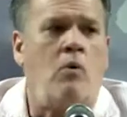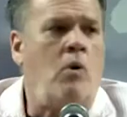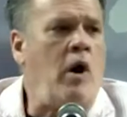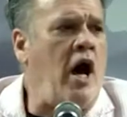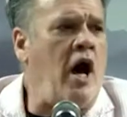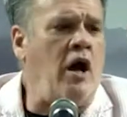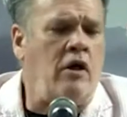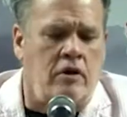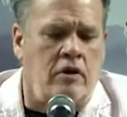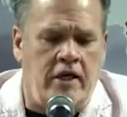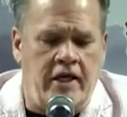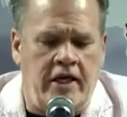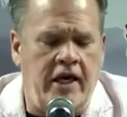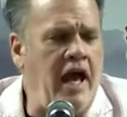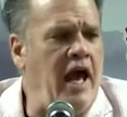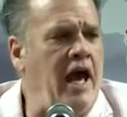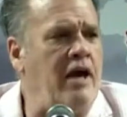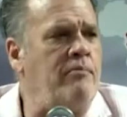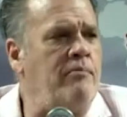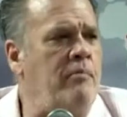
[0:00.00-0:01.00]
Well, he
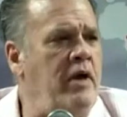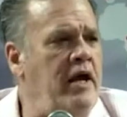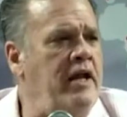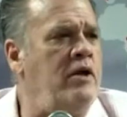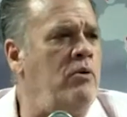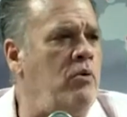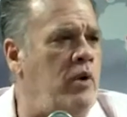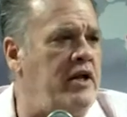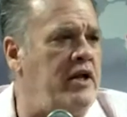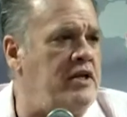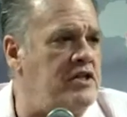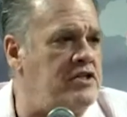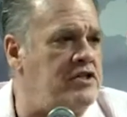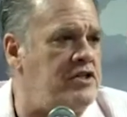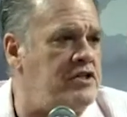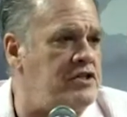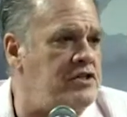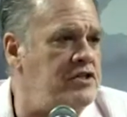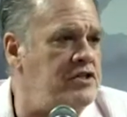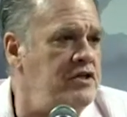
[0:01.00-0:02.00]
had many
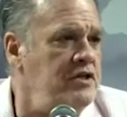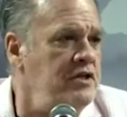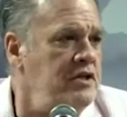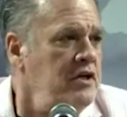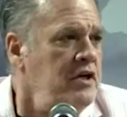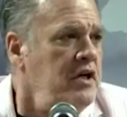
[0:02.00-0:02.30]
witnesses.